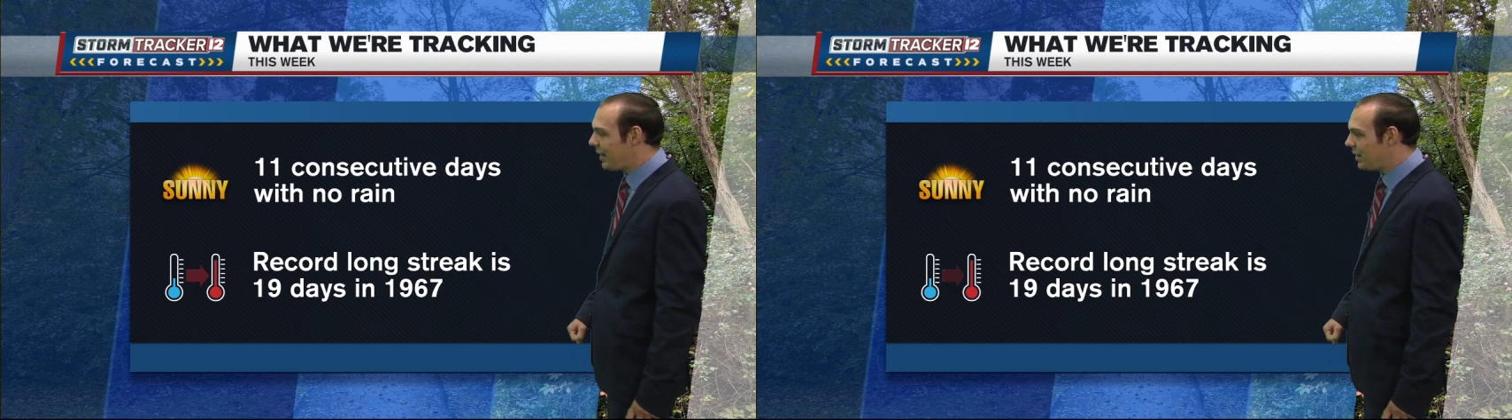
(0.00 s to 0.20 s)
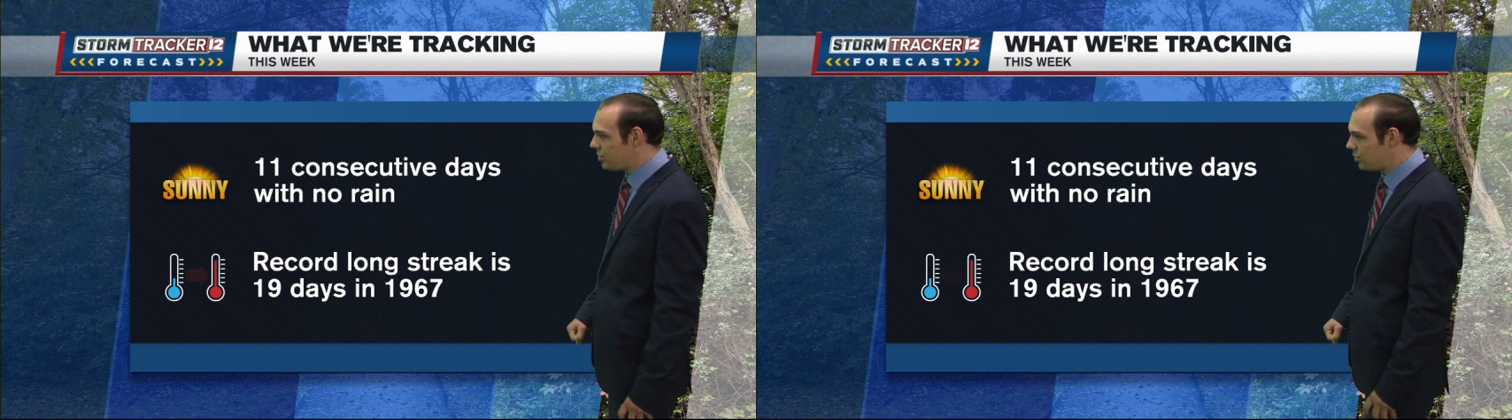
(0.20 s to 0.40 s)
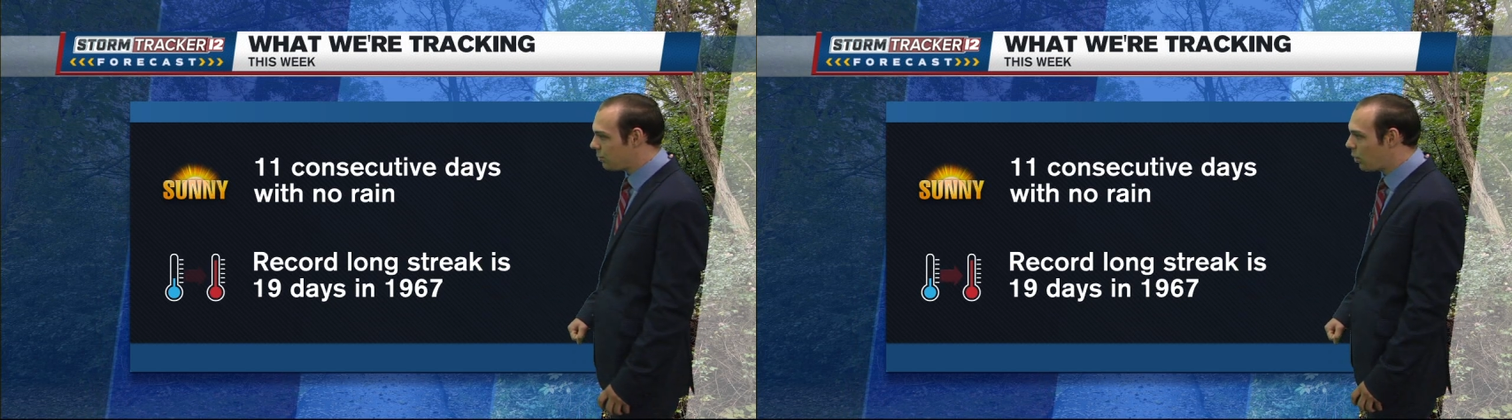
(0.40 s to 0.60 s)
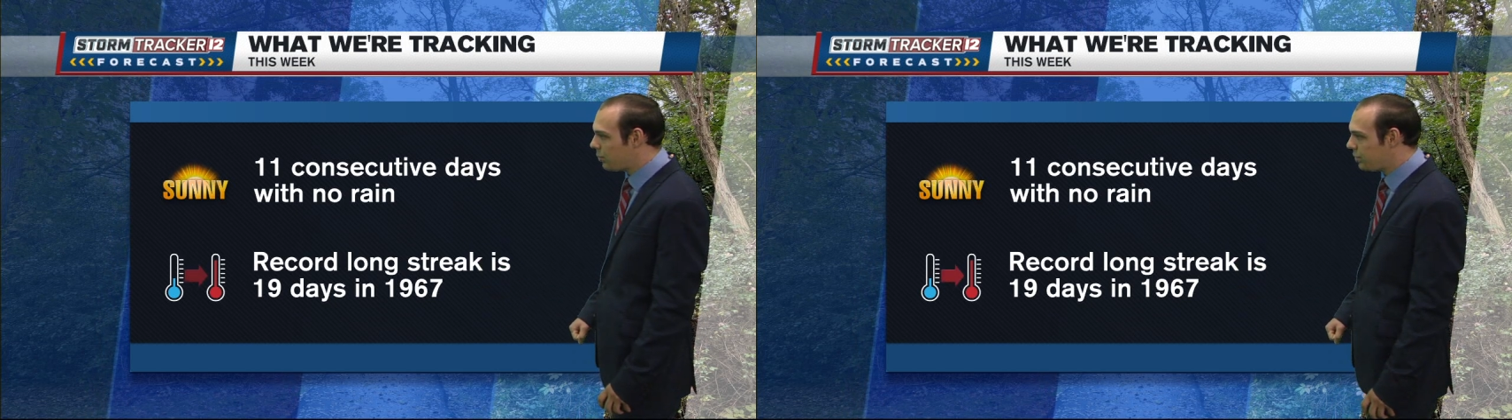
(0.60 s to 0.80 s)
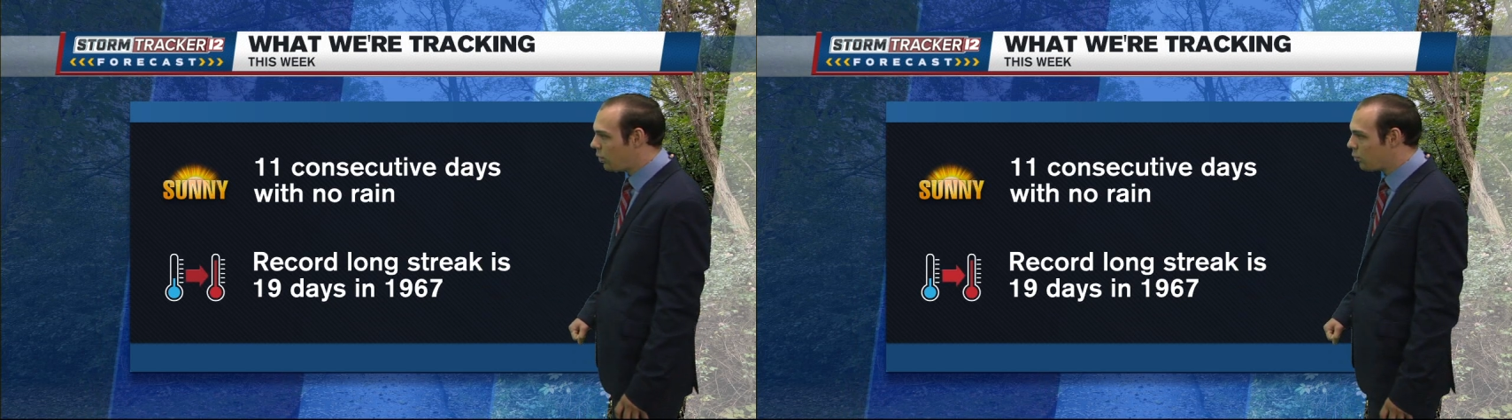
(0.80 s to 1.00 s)
days in a row
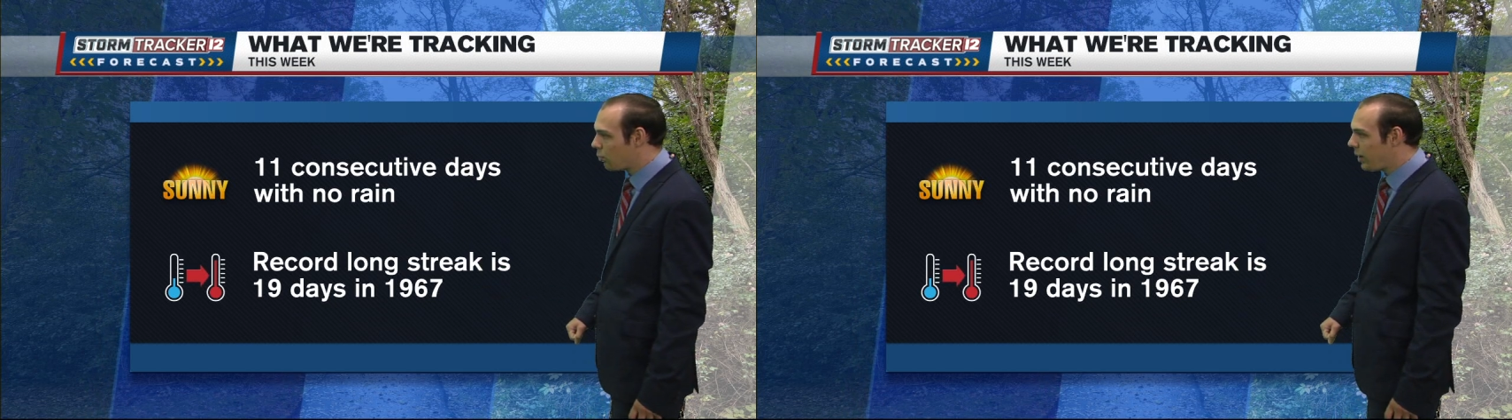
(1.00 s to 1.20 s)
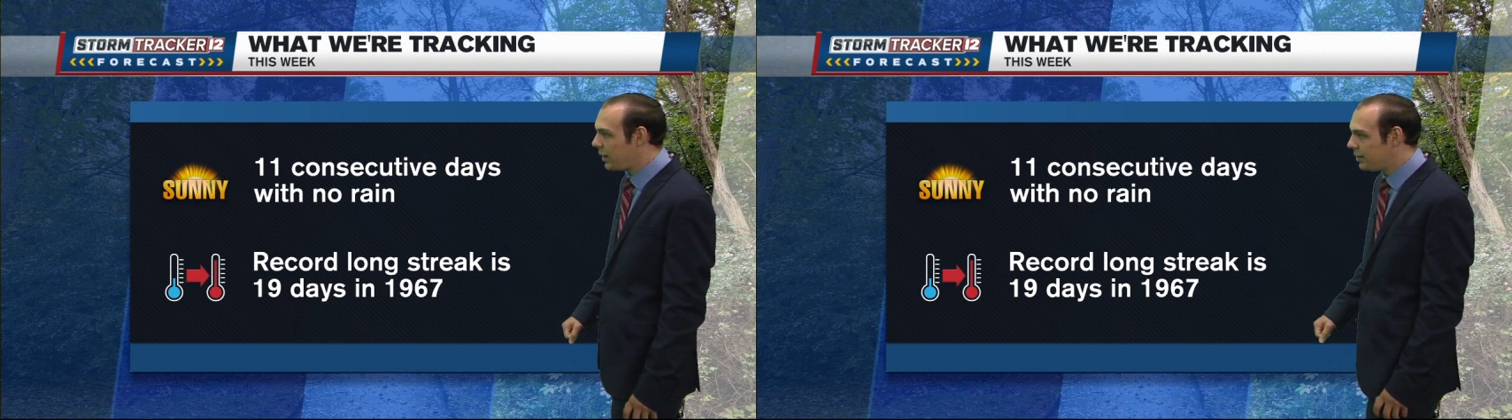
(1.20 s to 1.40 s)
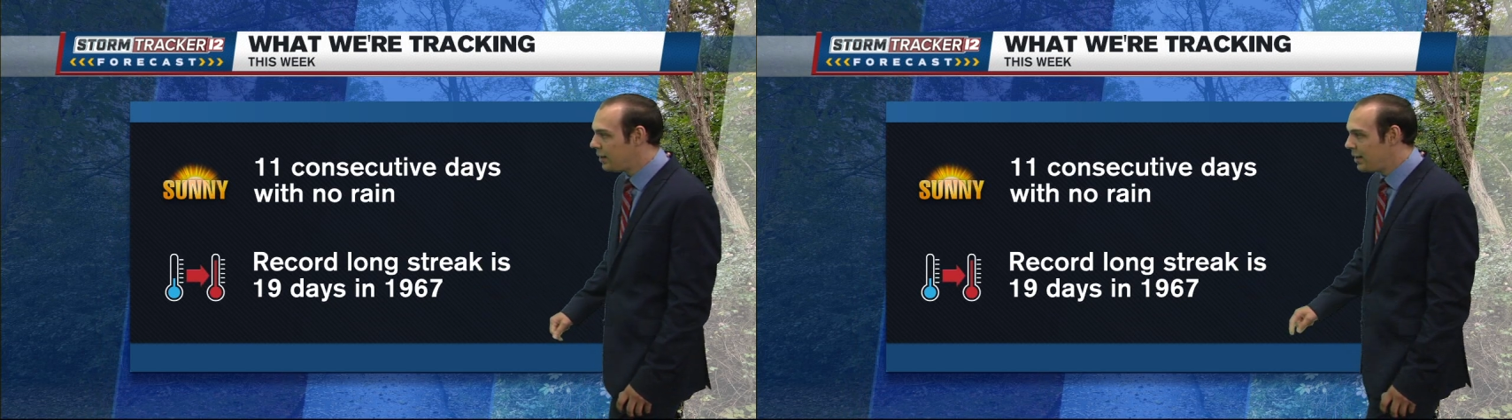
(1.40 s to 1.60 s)
with no rain.